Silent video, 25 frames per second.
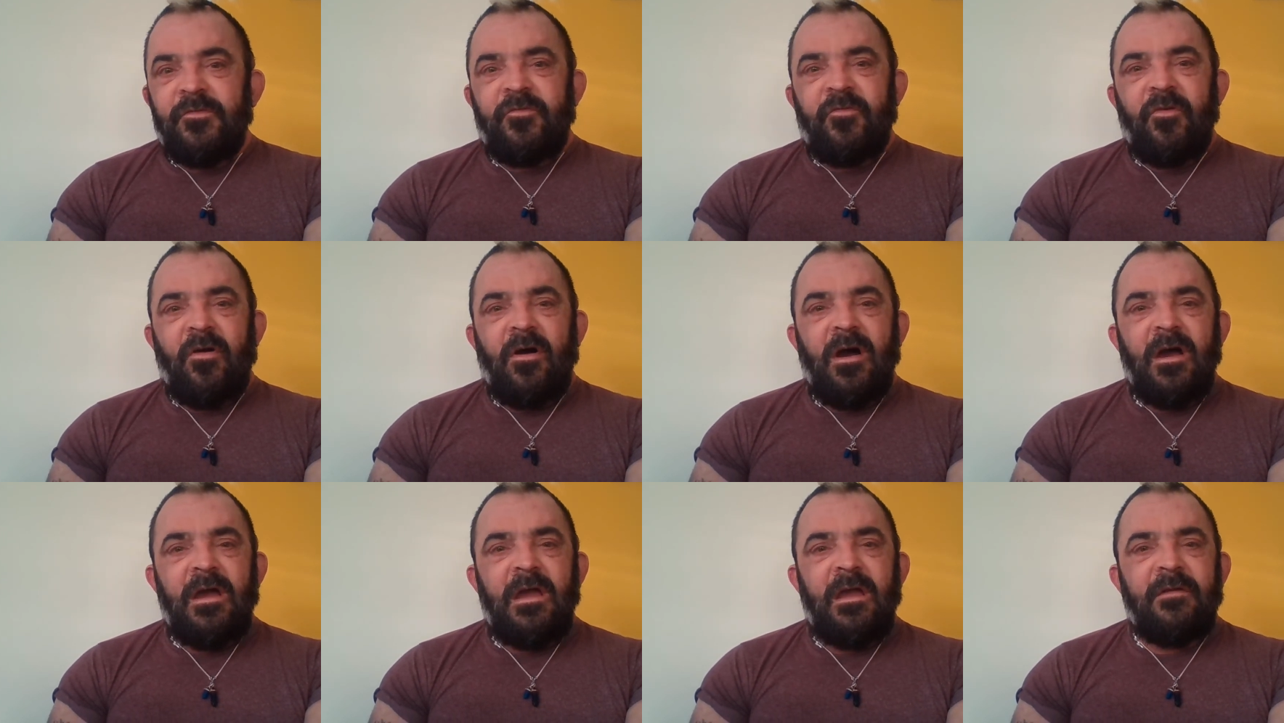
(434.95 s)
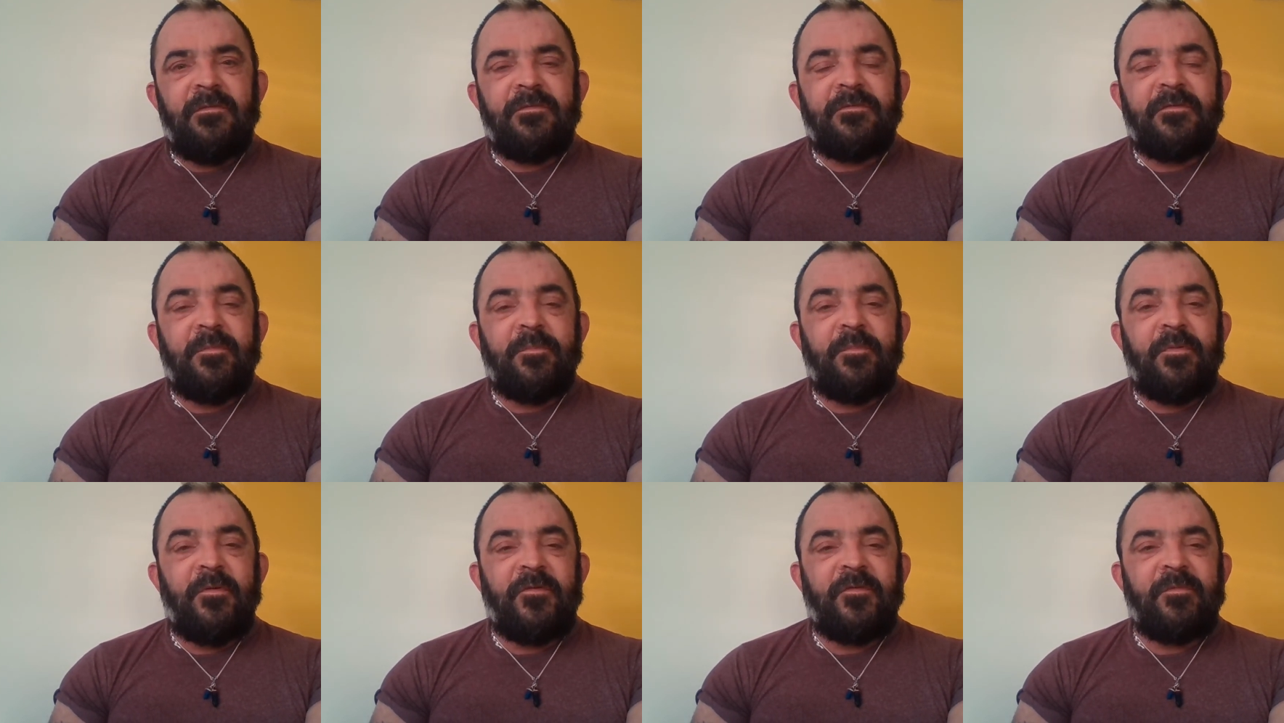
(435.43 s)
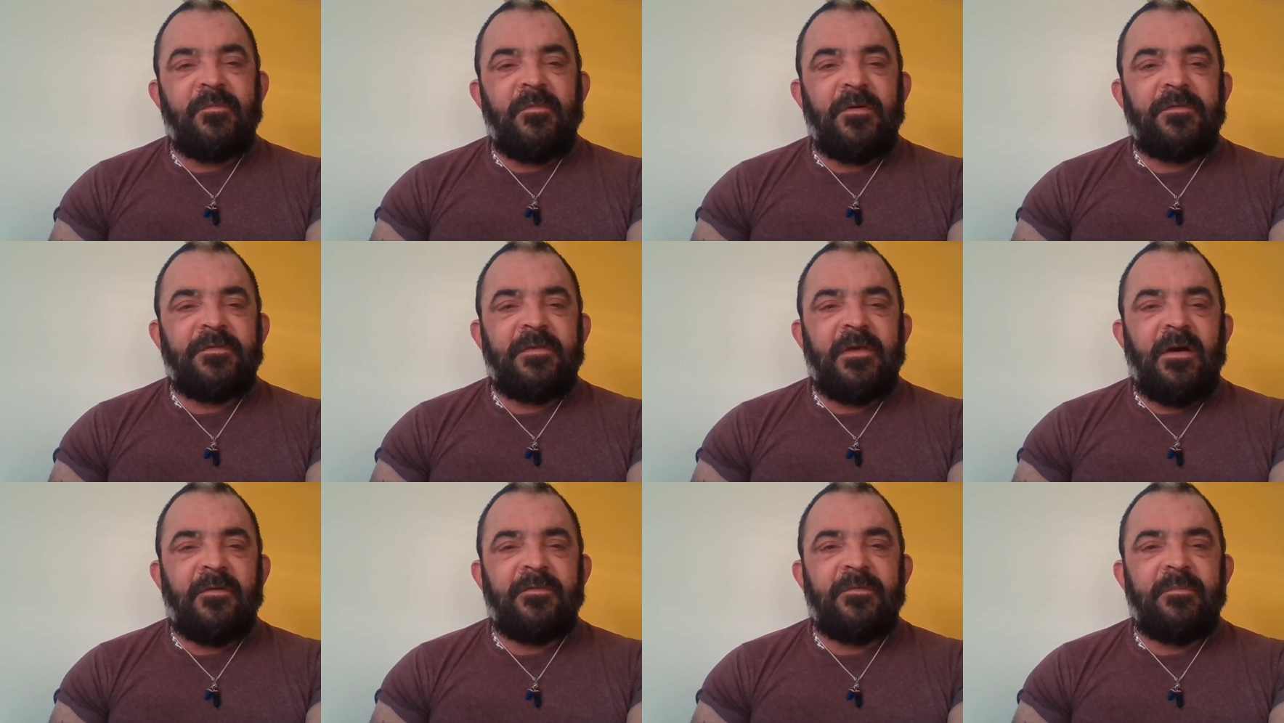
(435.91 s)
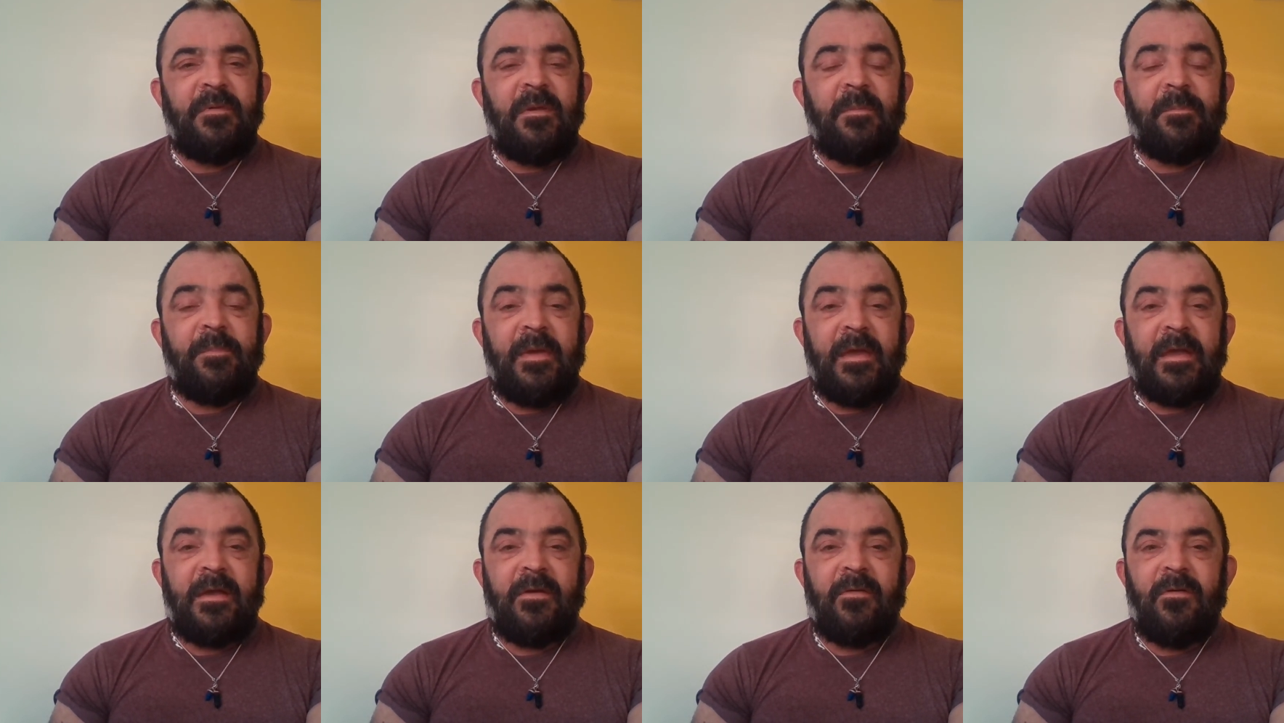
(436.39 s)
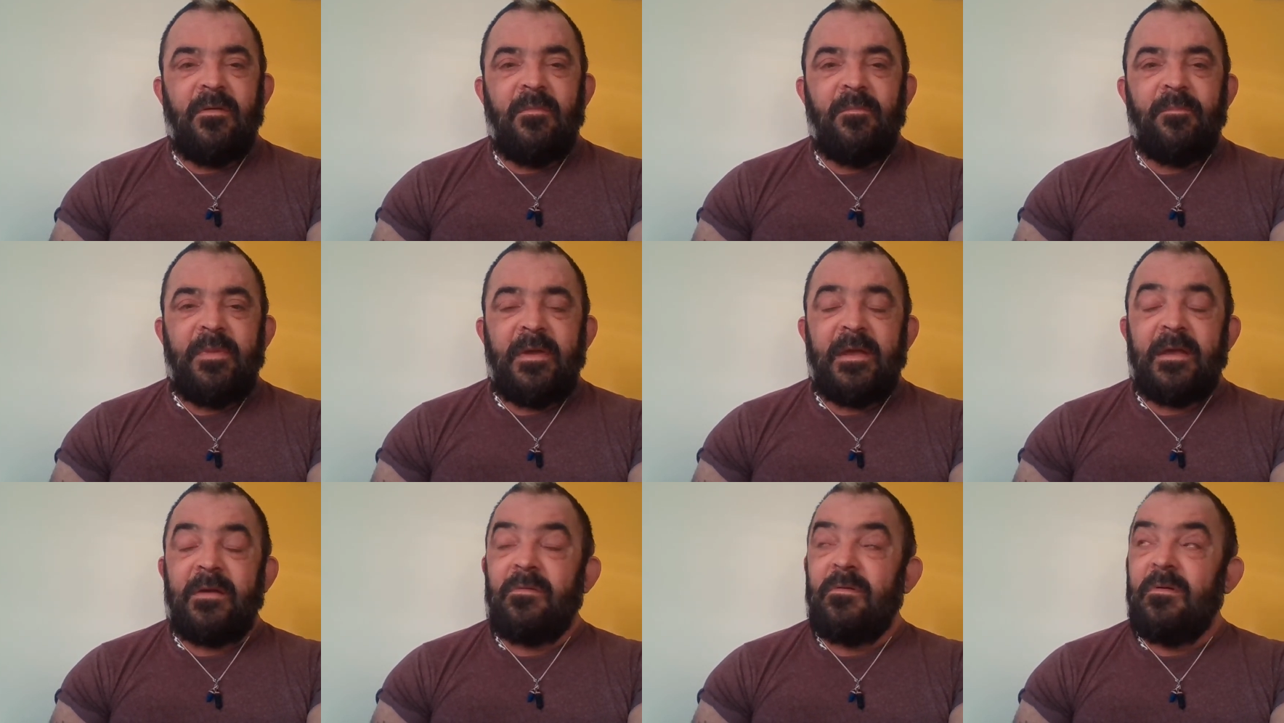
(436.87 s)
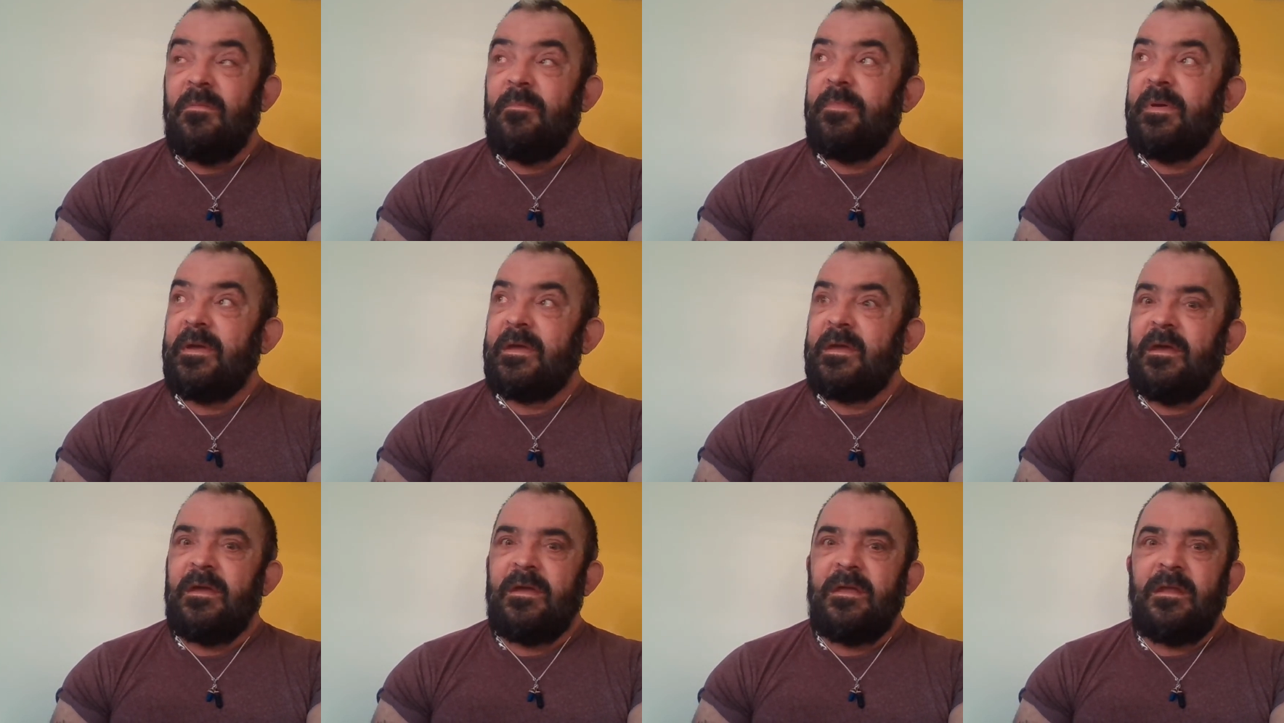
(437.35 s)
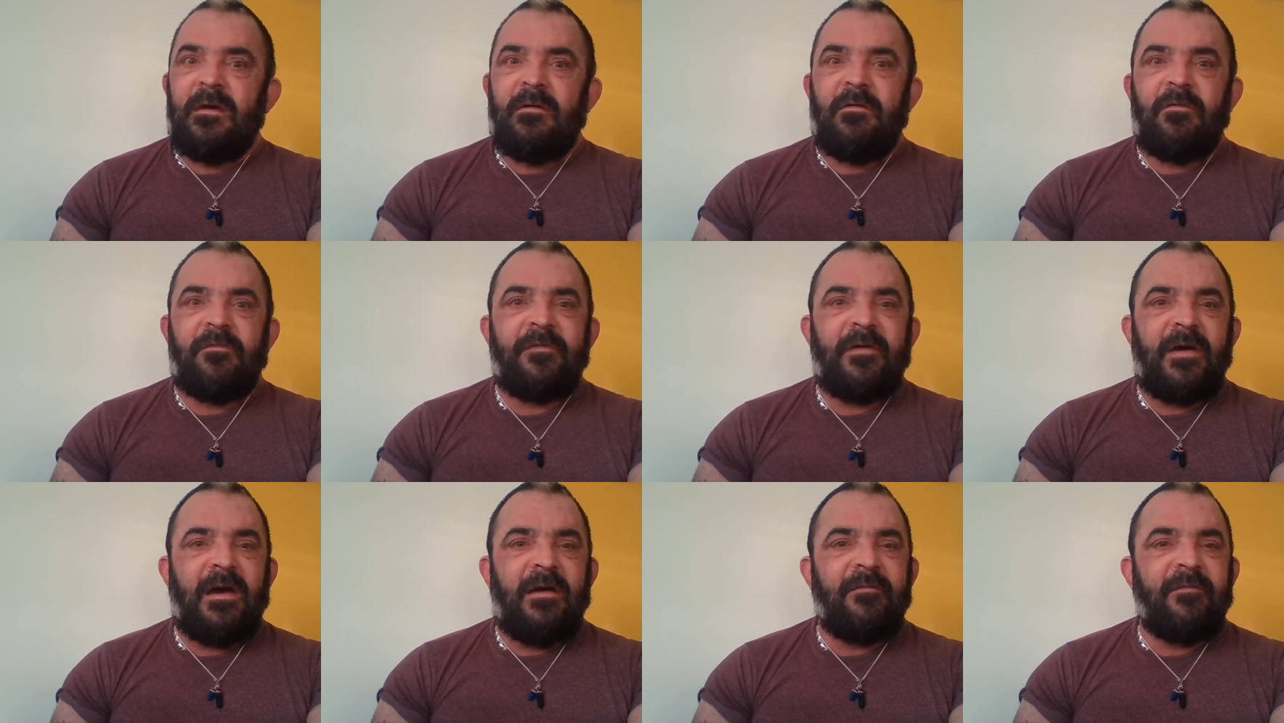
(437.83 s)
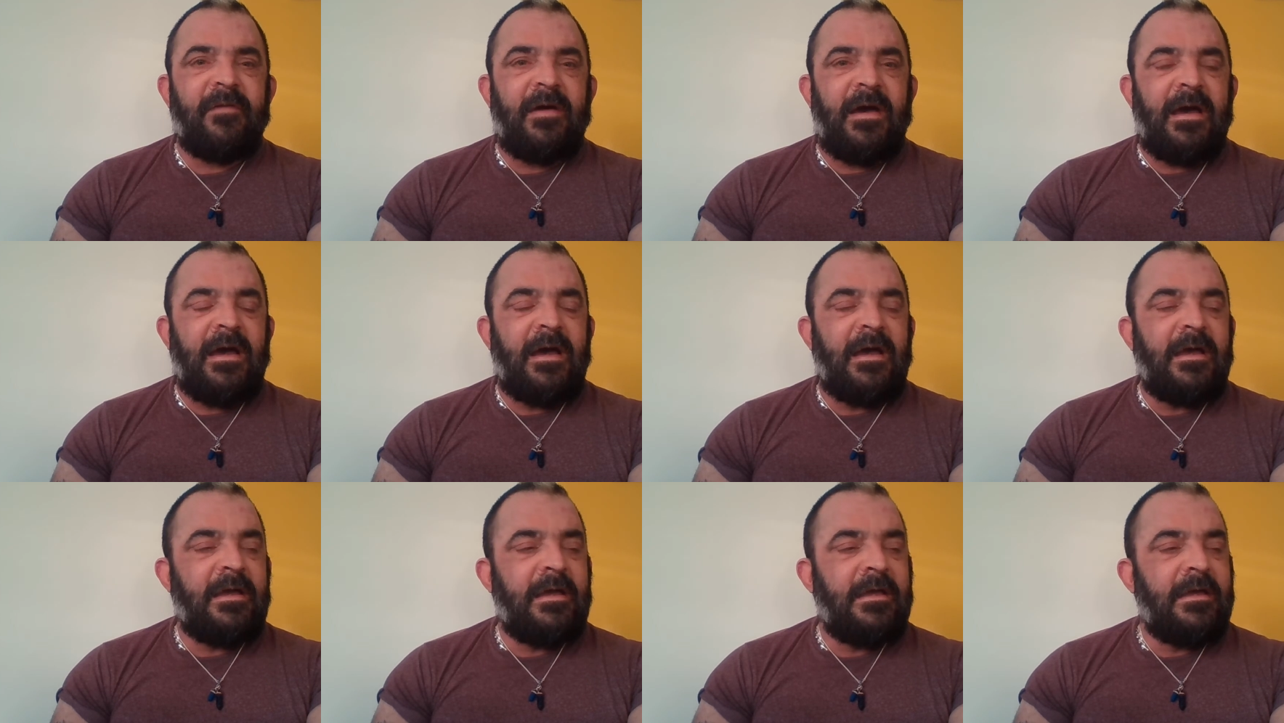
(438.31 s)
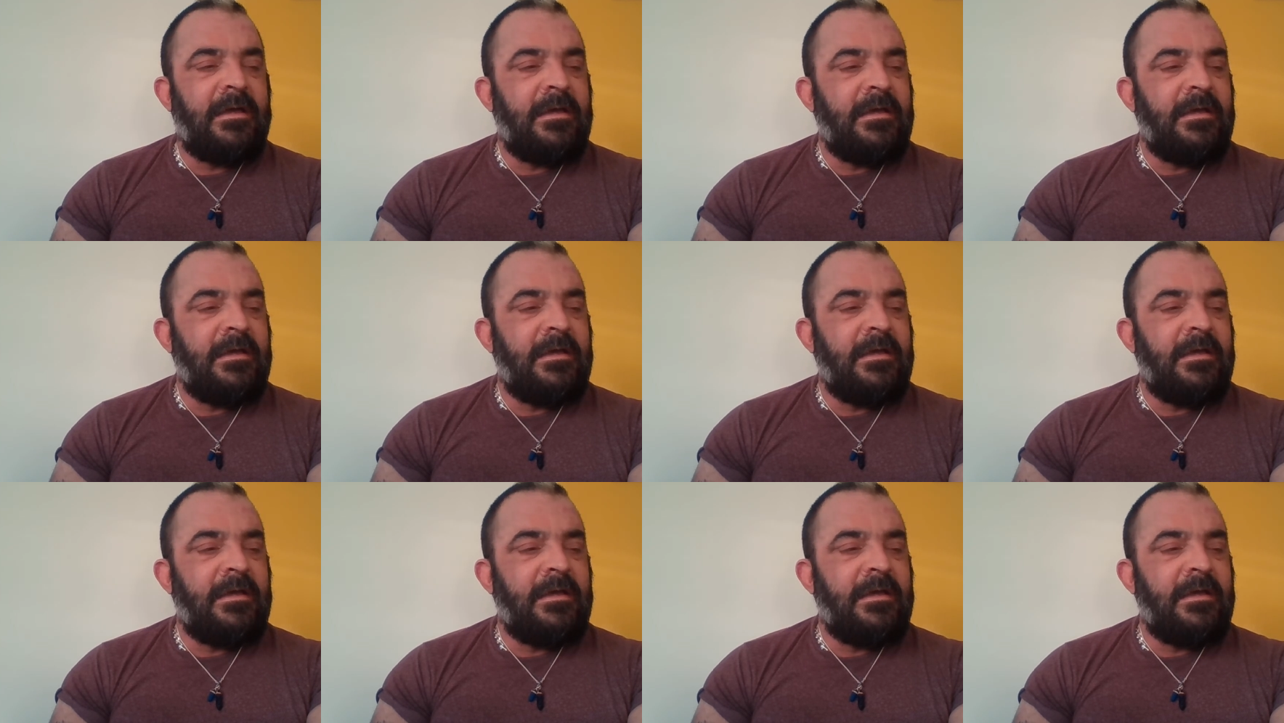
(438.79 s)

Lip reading: drive to push myself to be bigger and bigger and bigger, you know, the fact that